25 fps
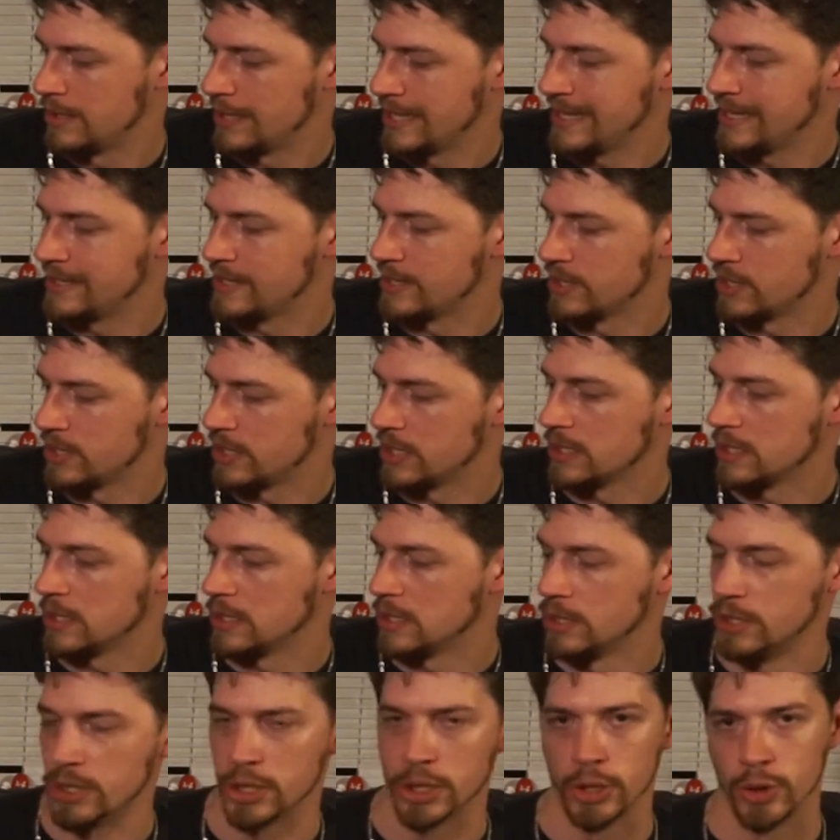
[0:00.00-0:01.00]
he just
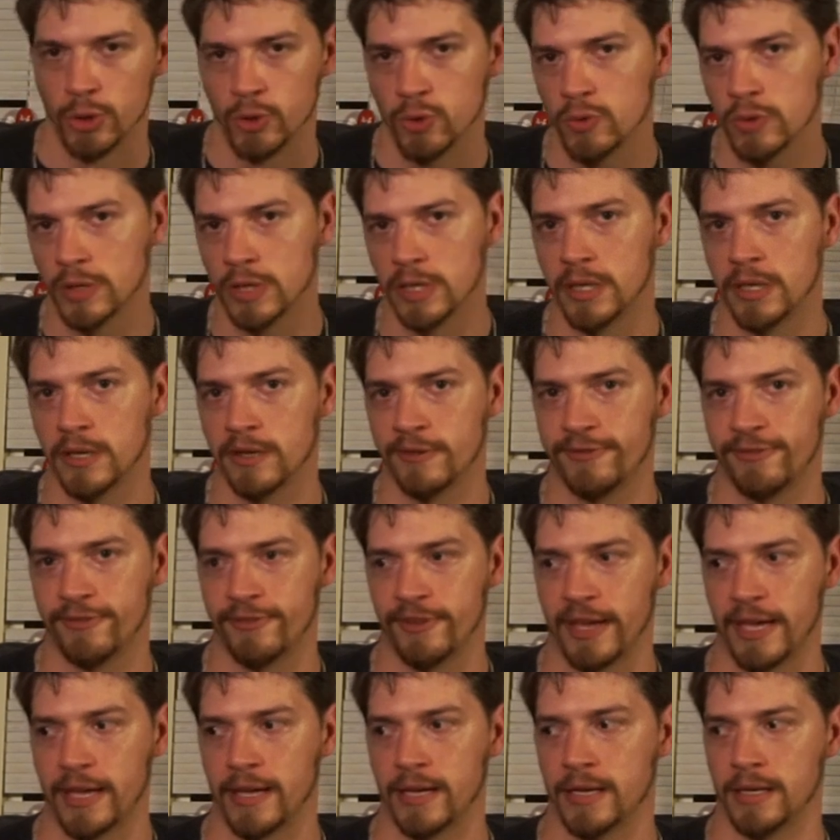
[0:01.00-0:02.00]
doesn't do
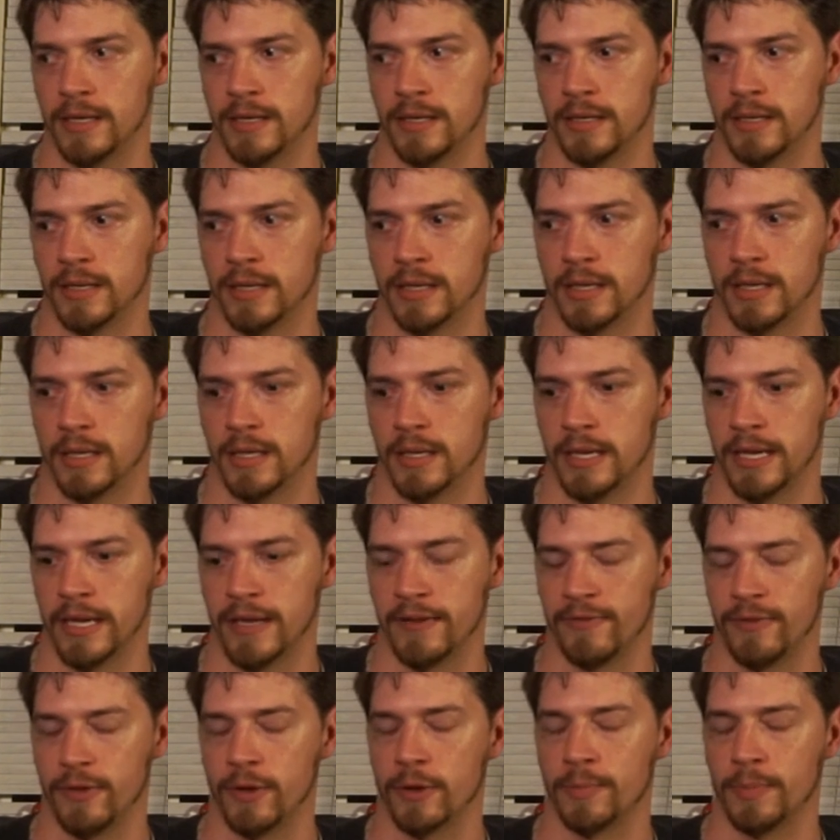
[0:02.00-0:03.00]
enough, and
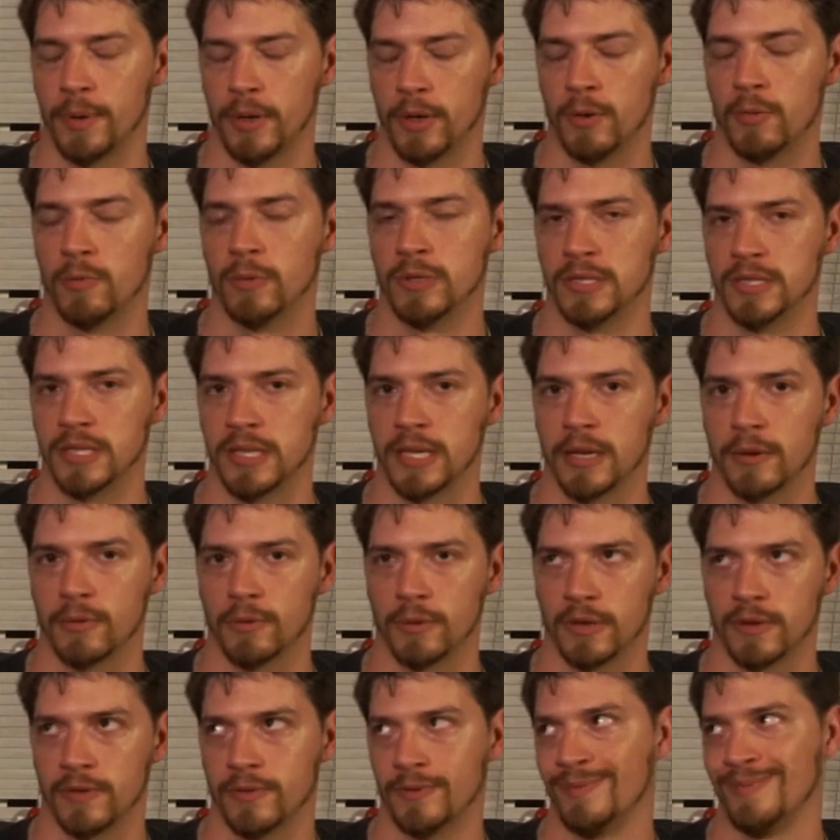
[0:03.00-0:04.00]
if your opponent wants to get
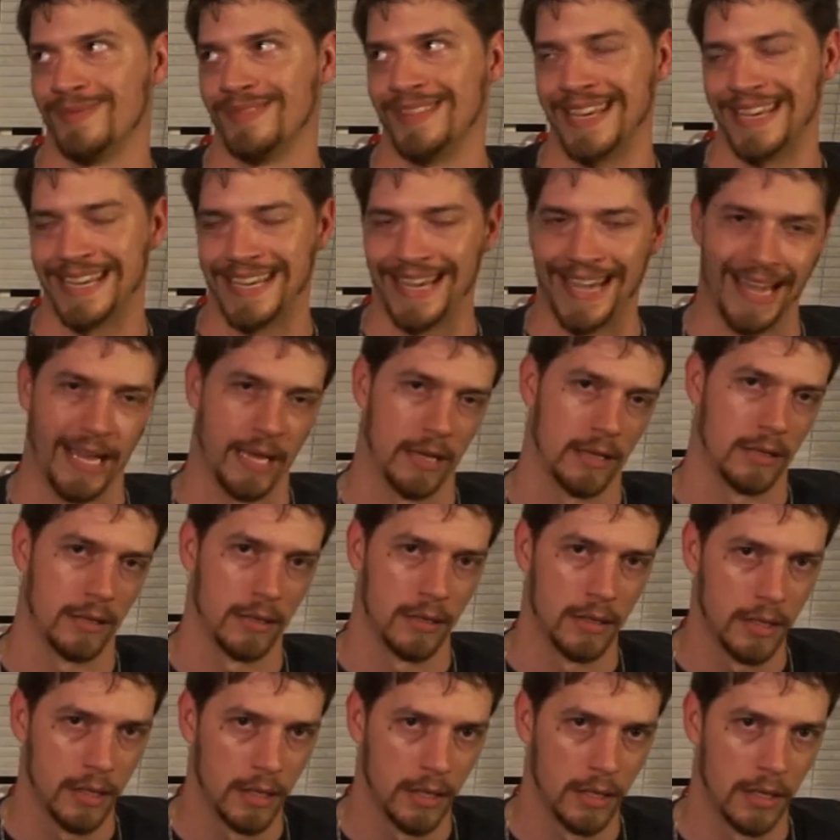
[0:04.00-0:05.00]
rid of him, they
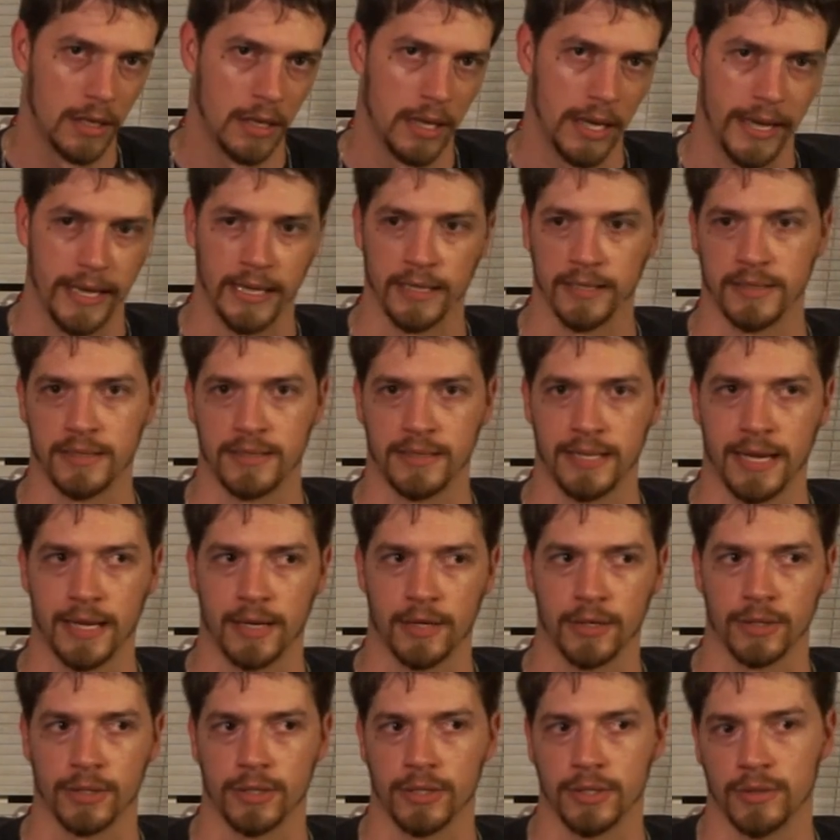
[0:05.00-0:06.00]
can. And
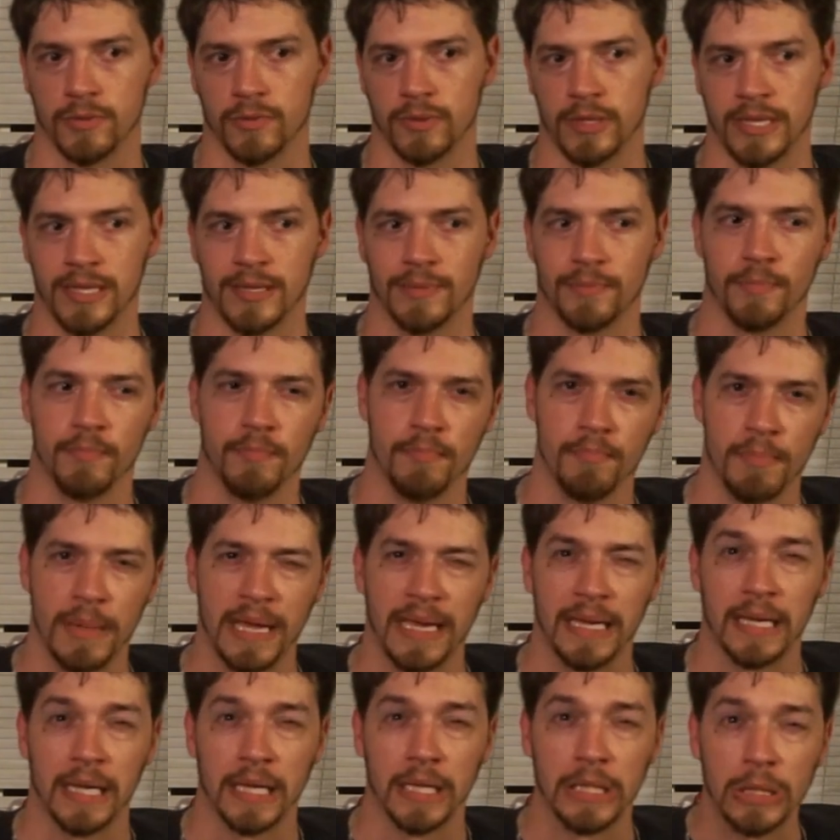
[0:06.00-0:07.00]
stagger, it
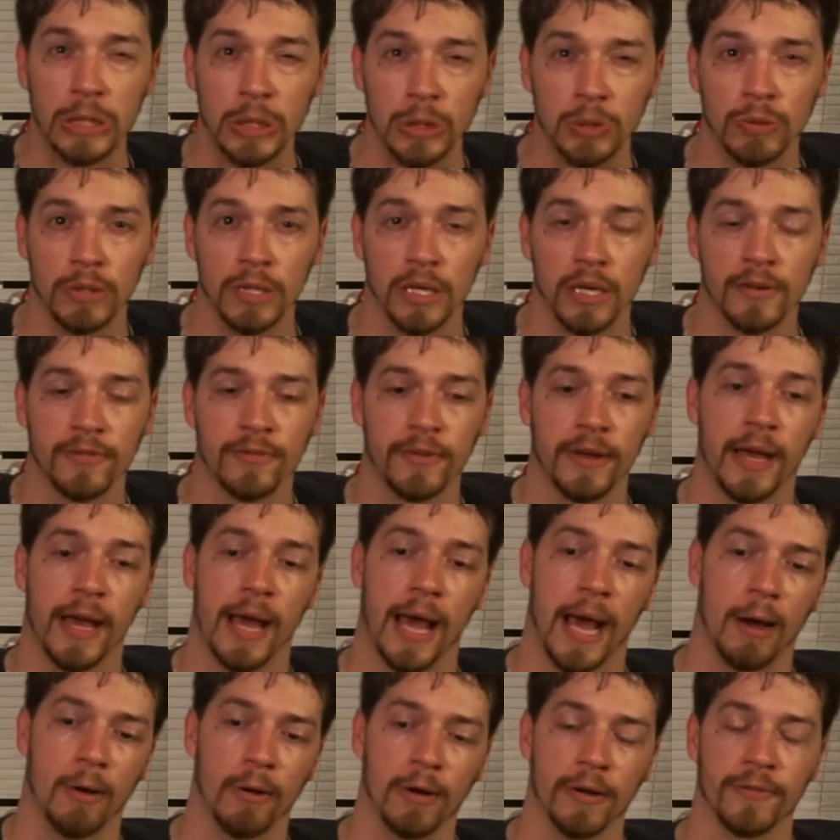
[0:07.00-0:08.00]
may not do enough.
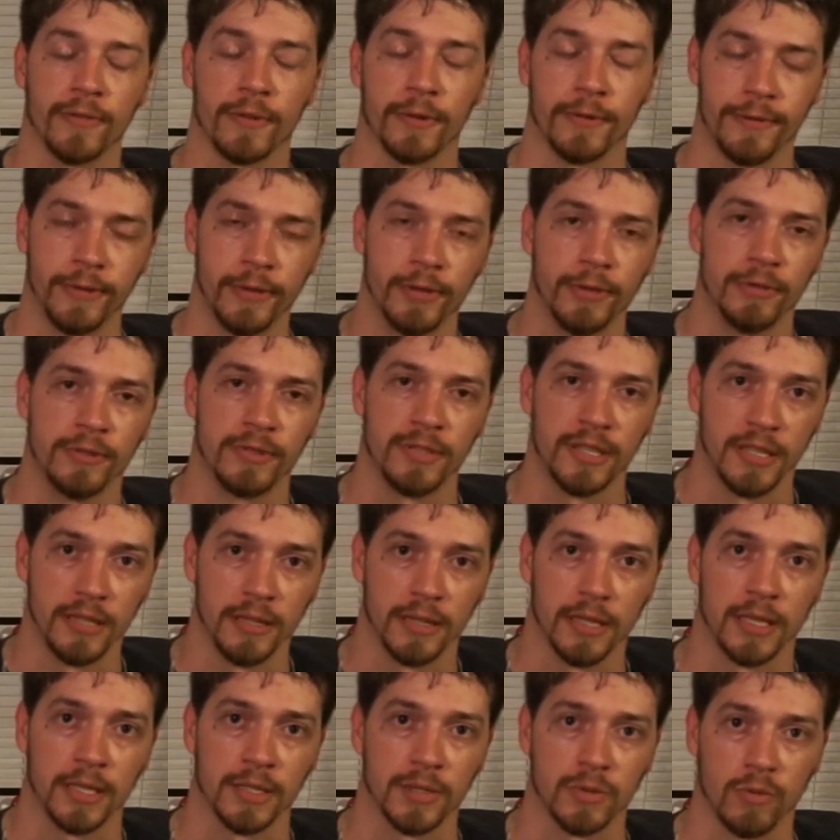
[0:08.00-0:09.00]
However, if you do see
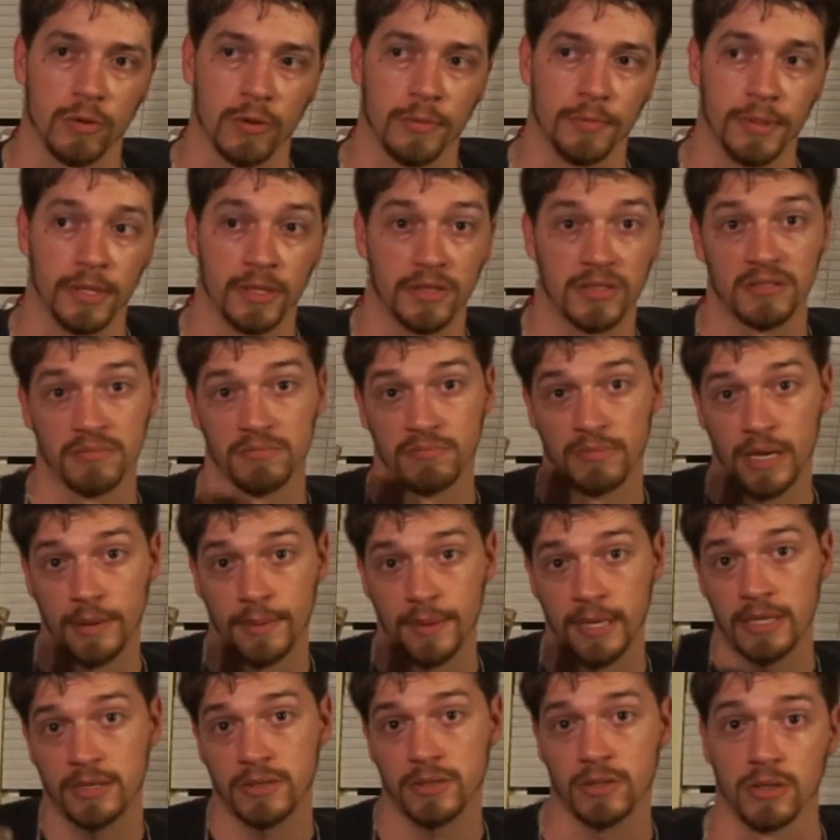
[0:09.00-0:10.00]
a lot of swarm builds,
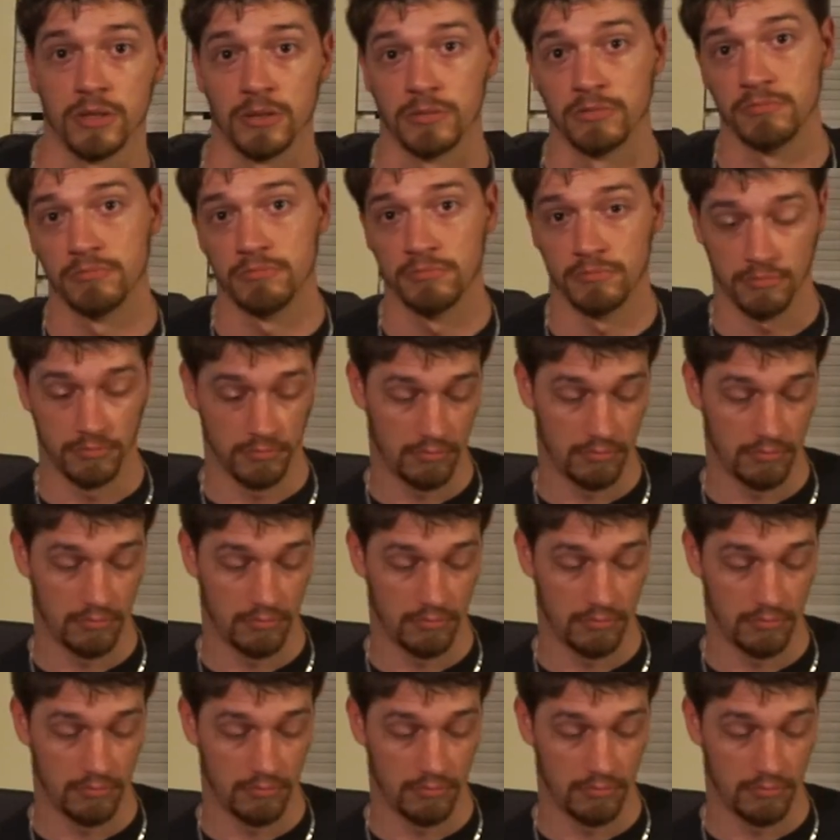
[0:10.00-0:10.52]
maybe he is good.